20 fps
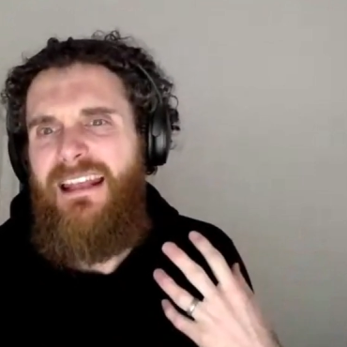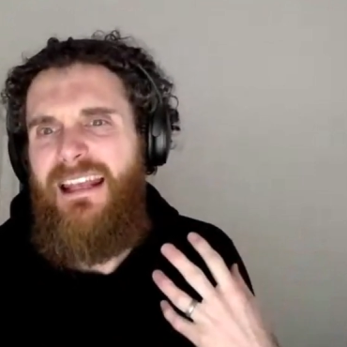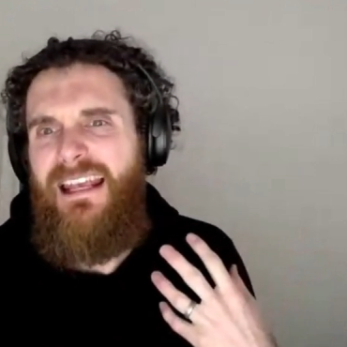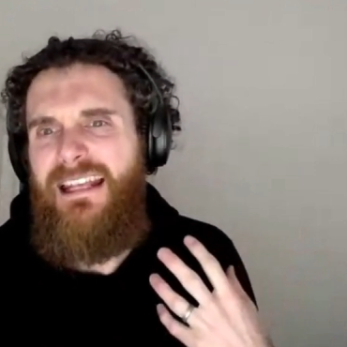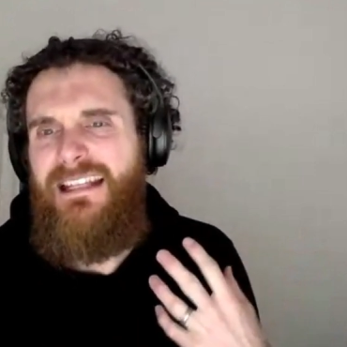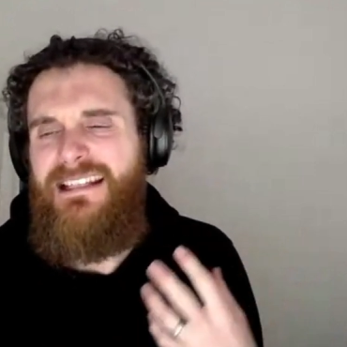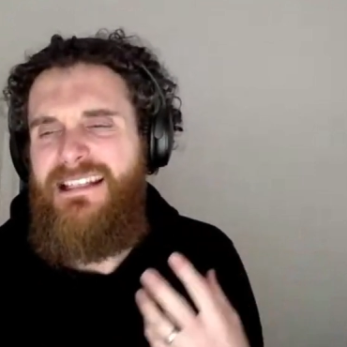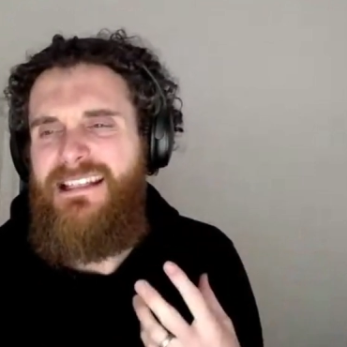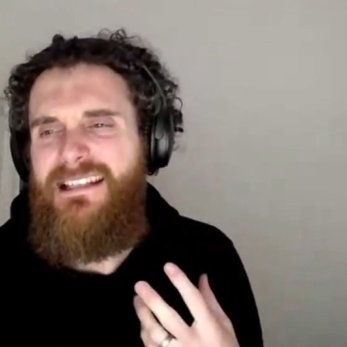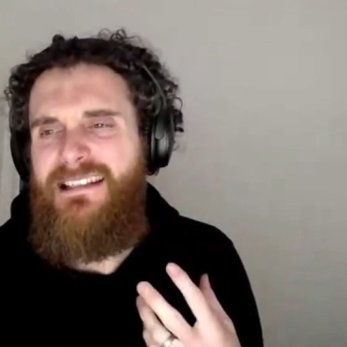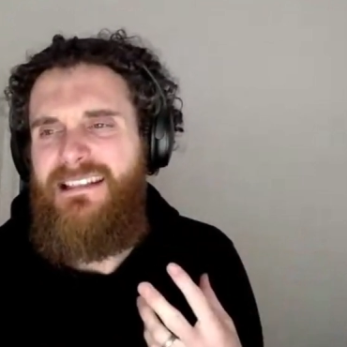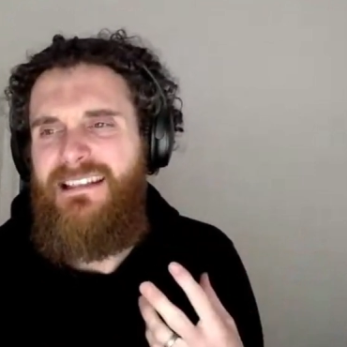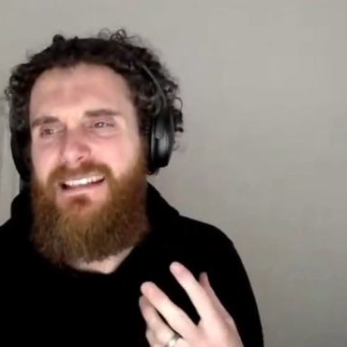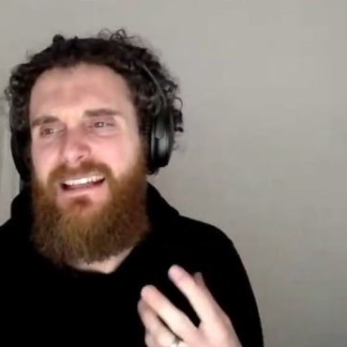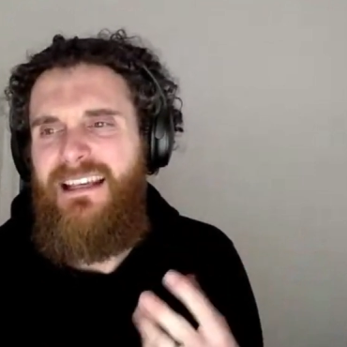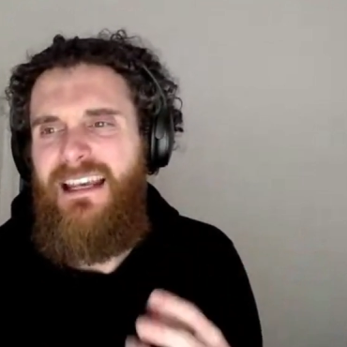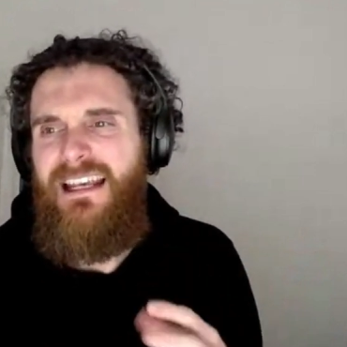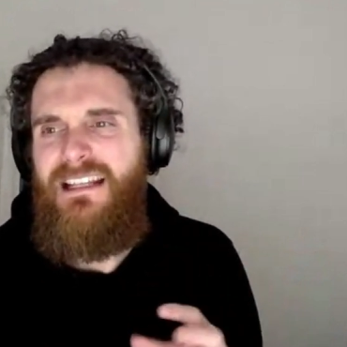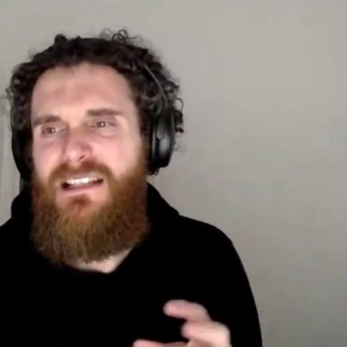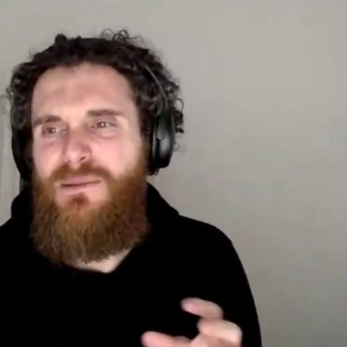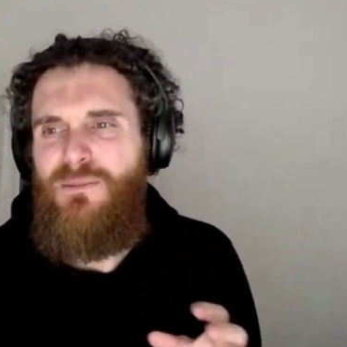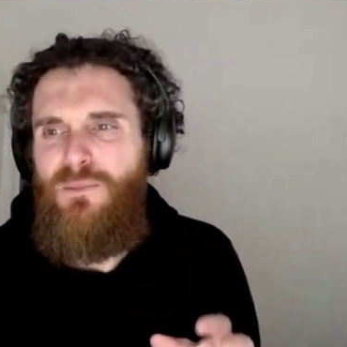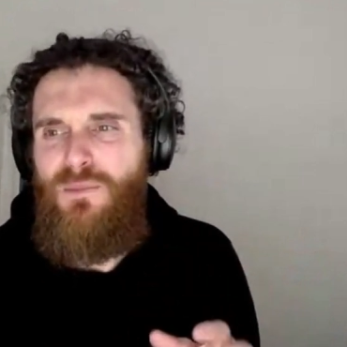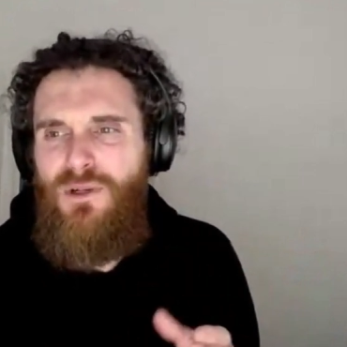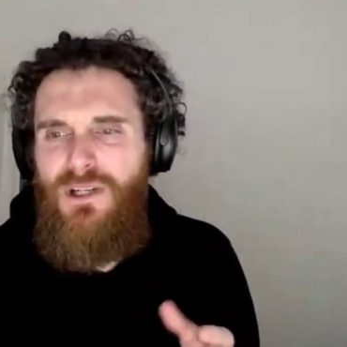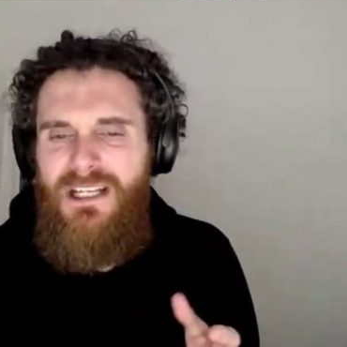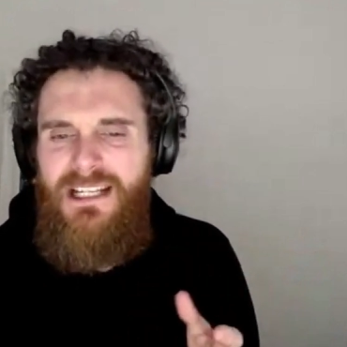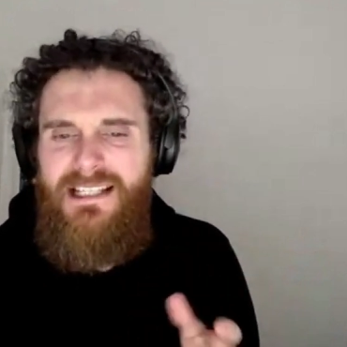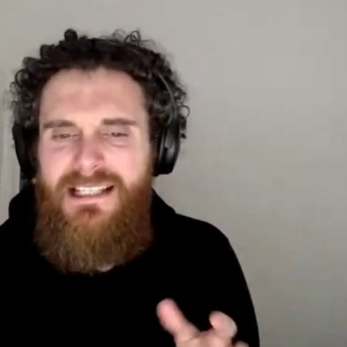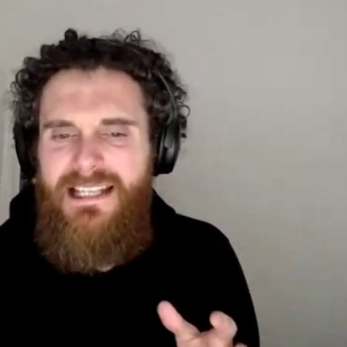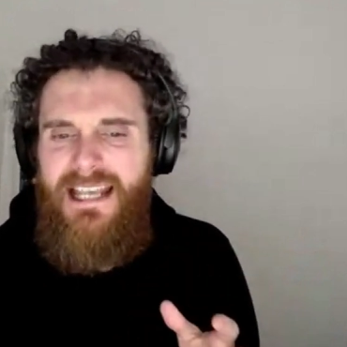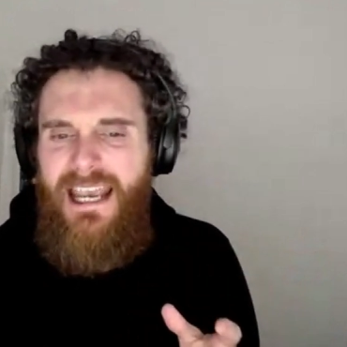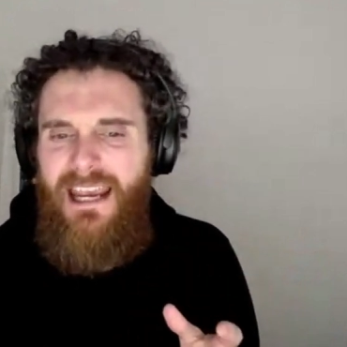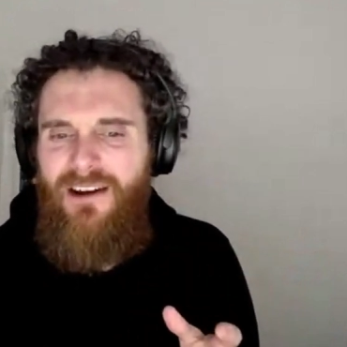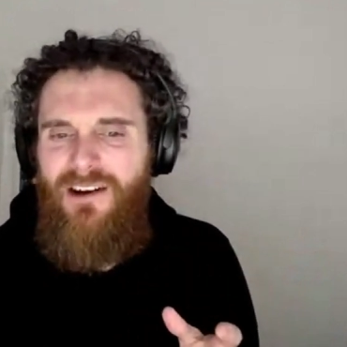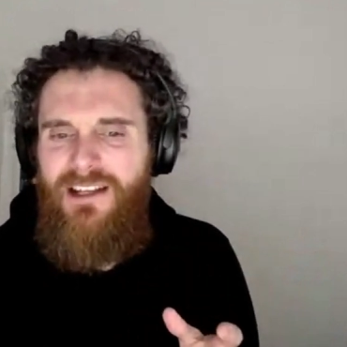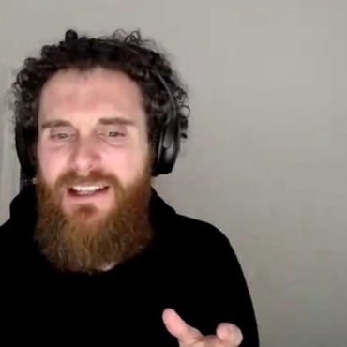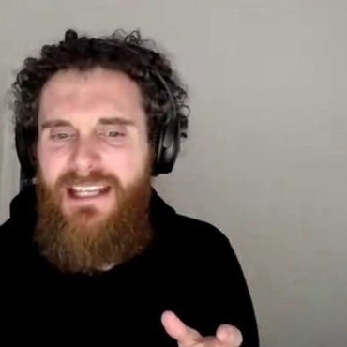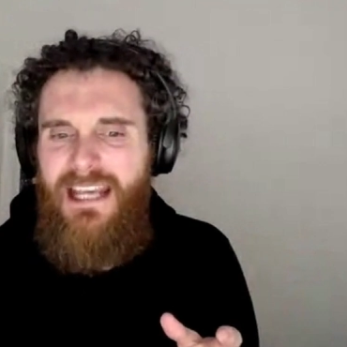It's pretty scary,